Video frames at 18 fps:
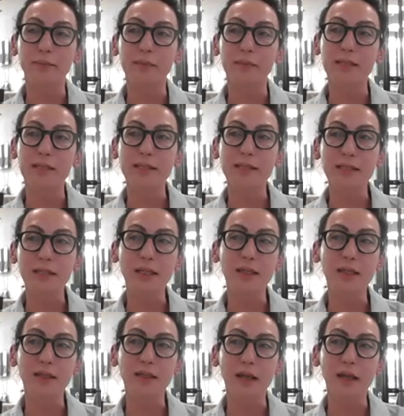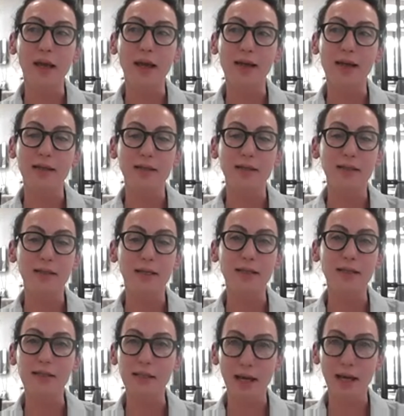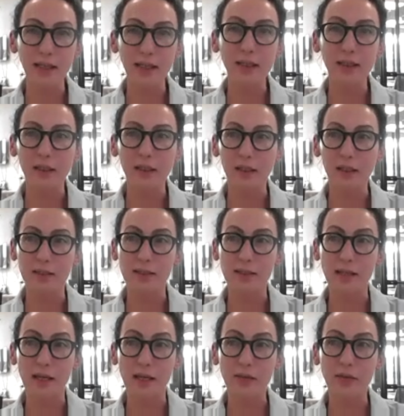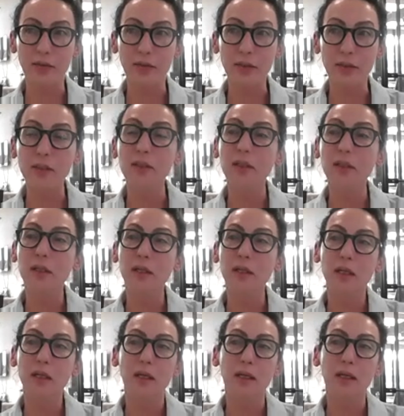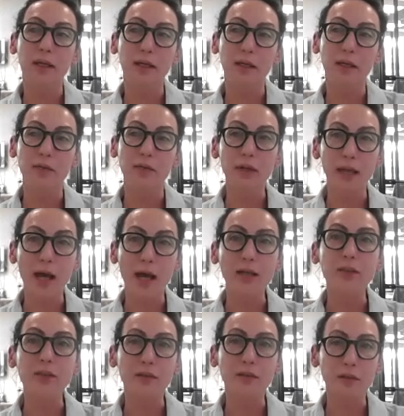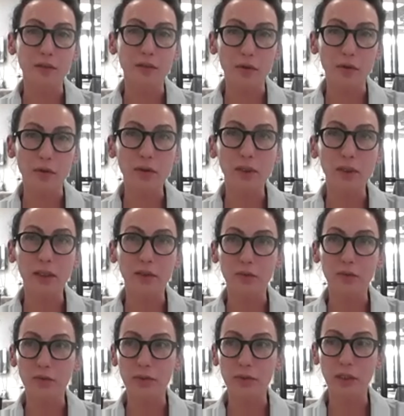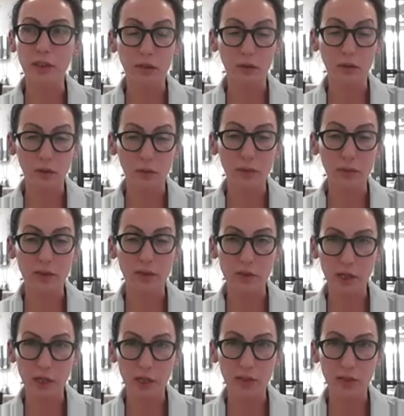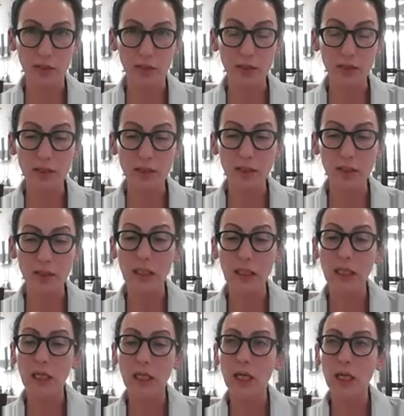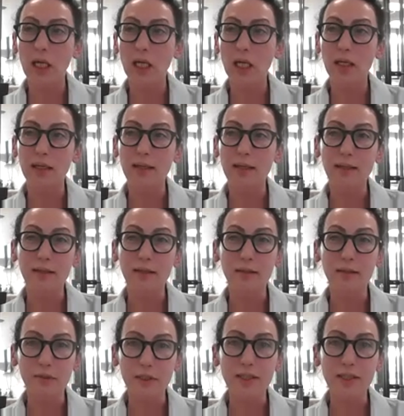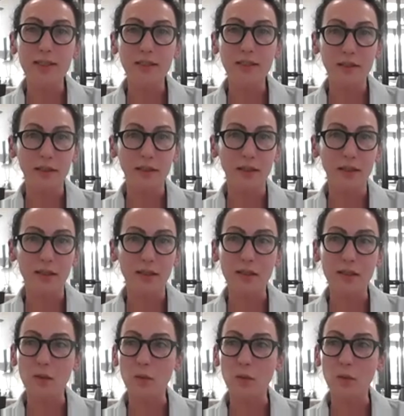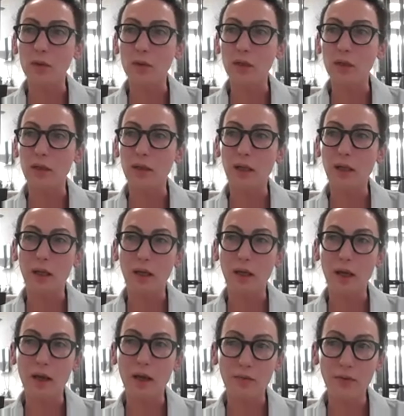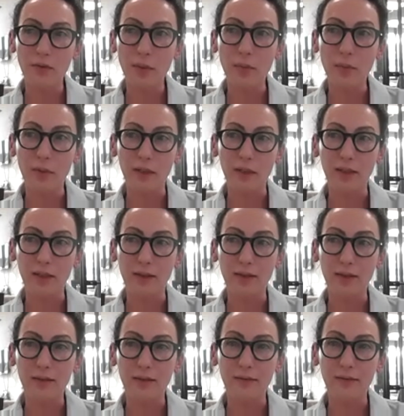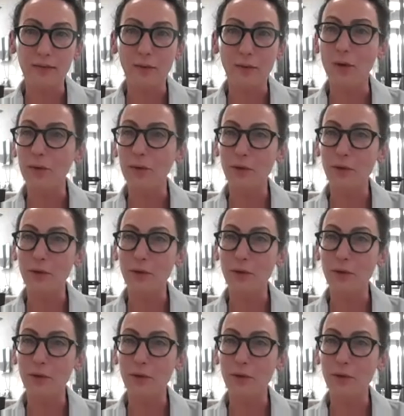seen as a cyclical sector, reacting strongly to the economic changes. In recent years, everybody, all